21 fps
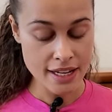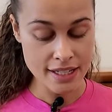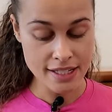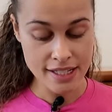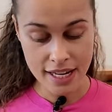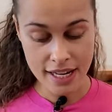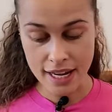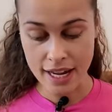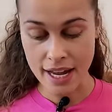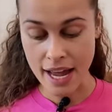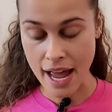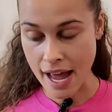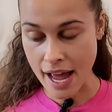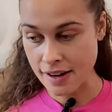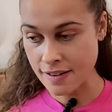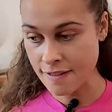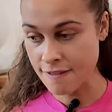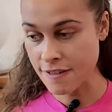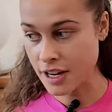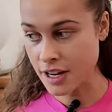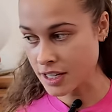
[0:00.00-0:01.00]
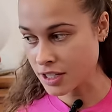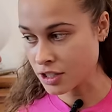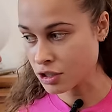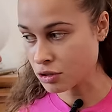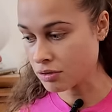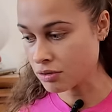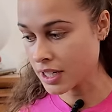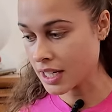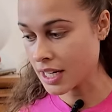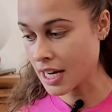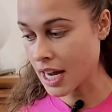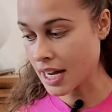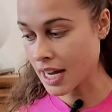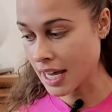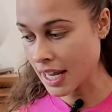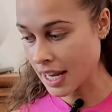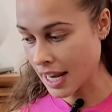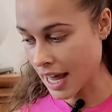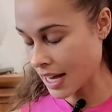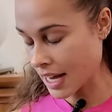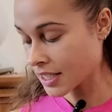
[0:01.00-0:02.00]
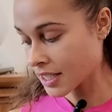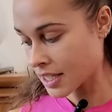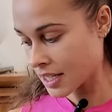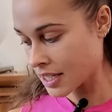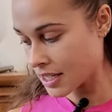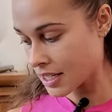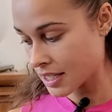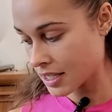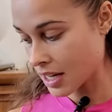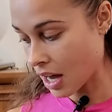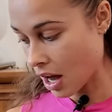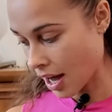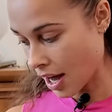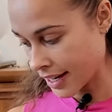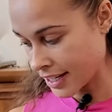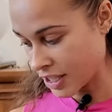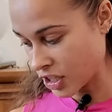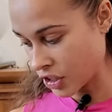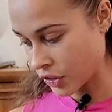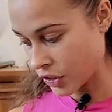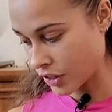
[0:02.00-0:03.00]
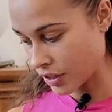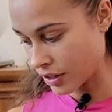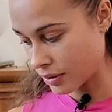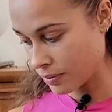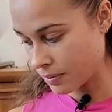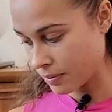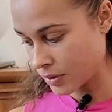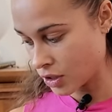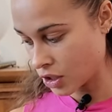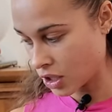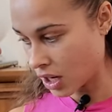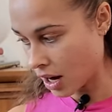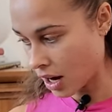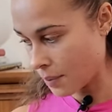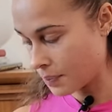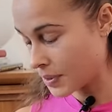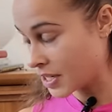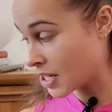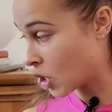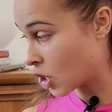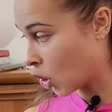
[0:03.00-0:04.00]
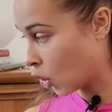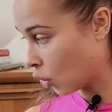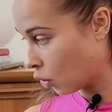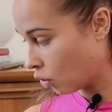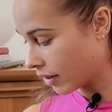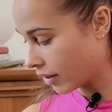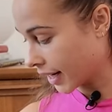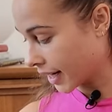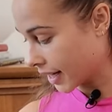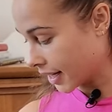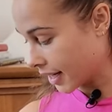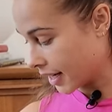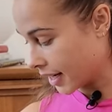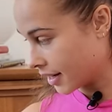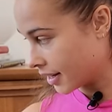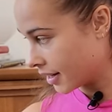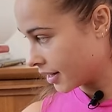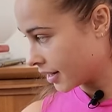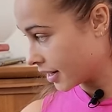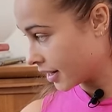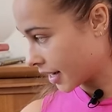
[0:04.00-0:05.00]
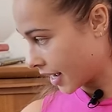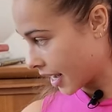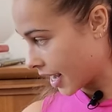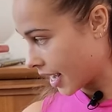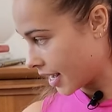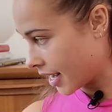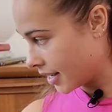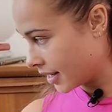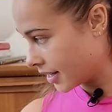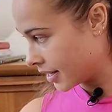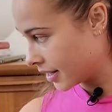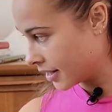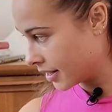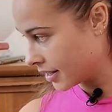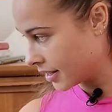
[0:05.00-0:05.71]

year anniversary collector's item. You can't be clawing at it, okay?